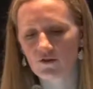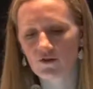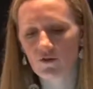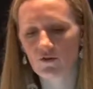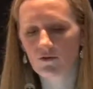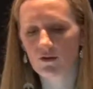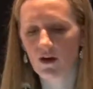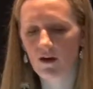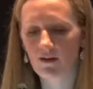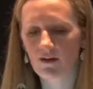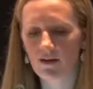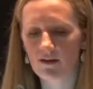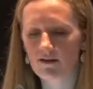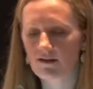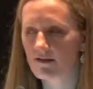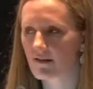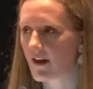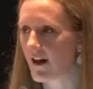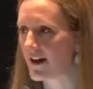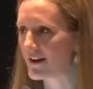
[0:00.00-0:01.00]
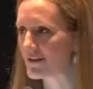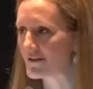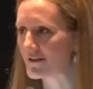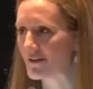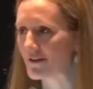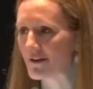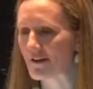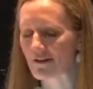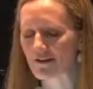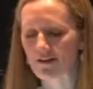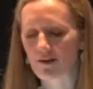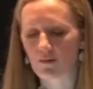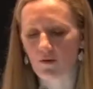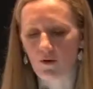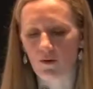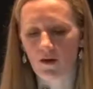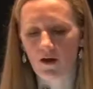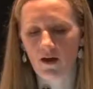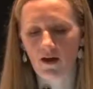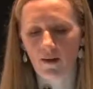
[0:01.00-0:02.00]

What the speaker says: shown on this slide is a simple